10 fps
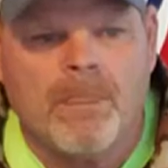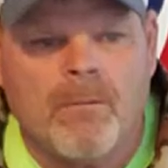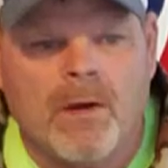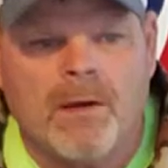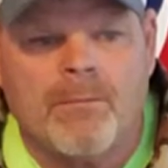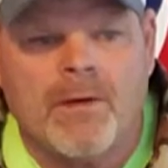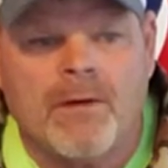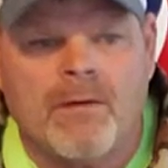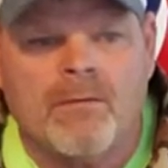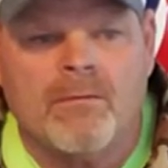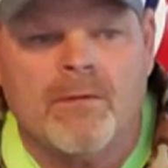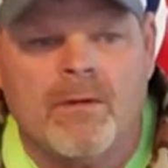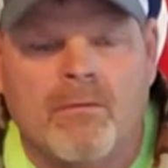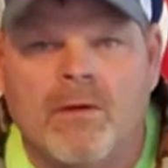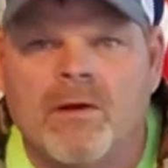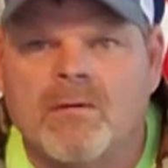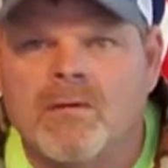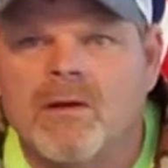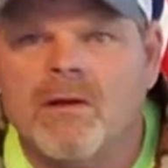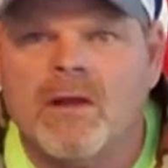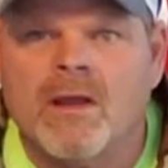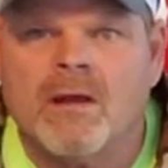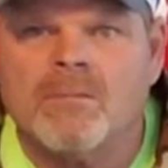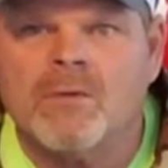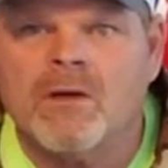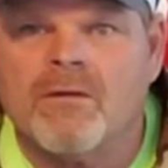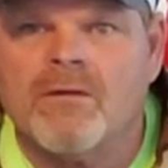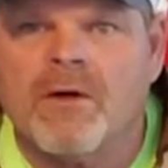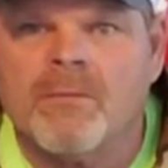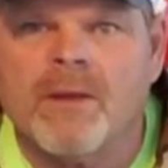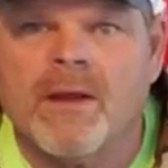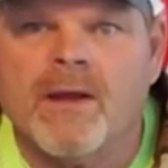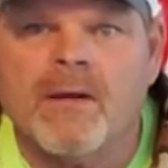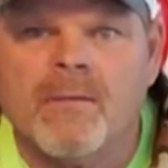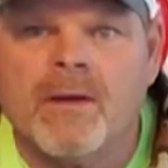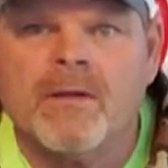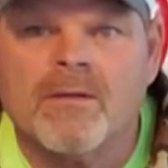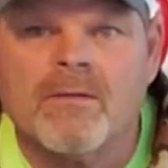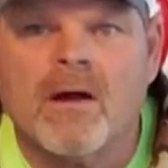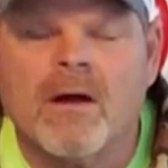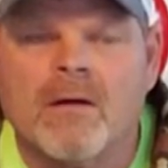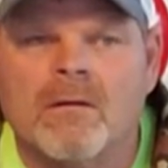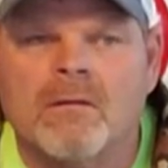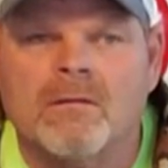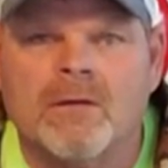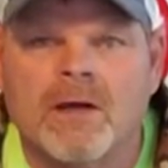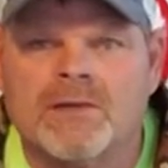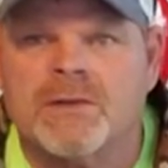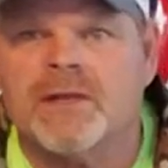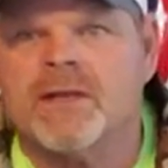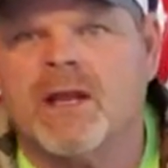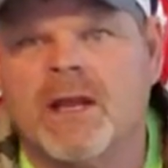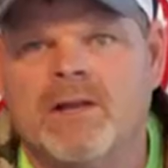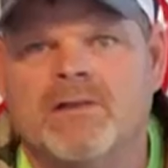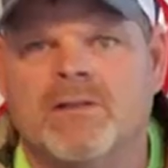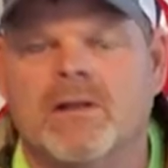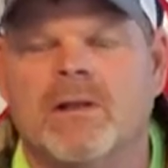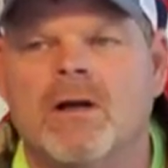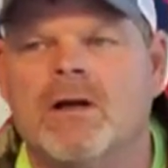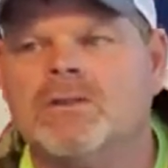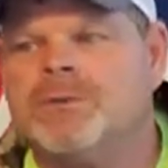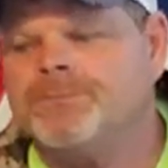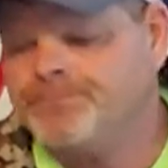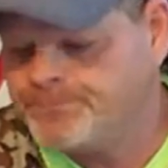went up there, and it wouldn't get up to enough RPM on the throttle to actually engage the clutch.